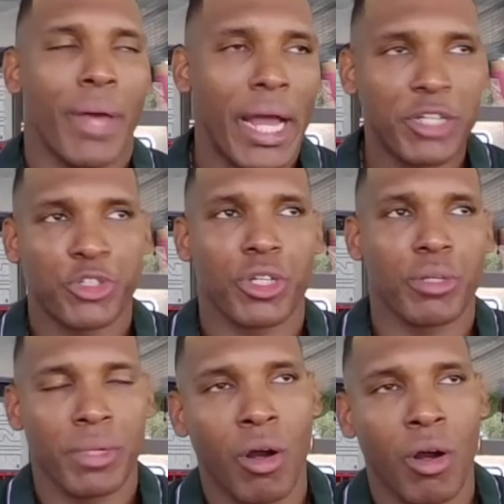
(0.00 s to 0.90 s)
Patrick
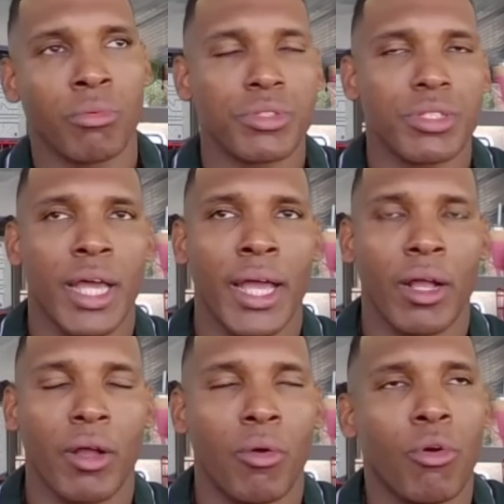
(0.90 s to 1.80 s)
Mahomes
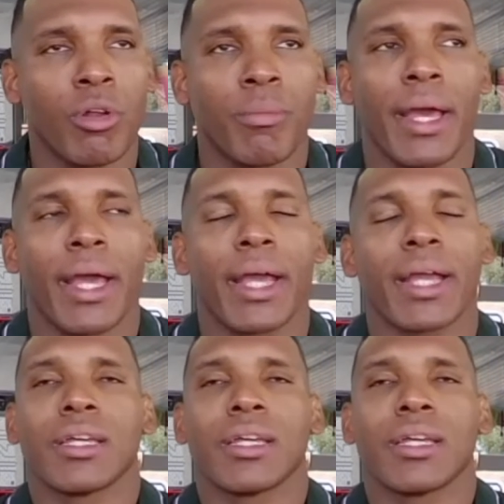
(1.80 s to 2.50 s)
at quarterback.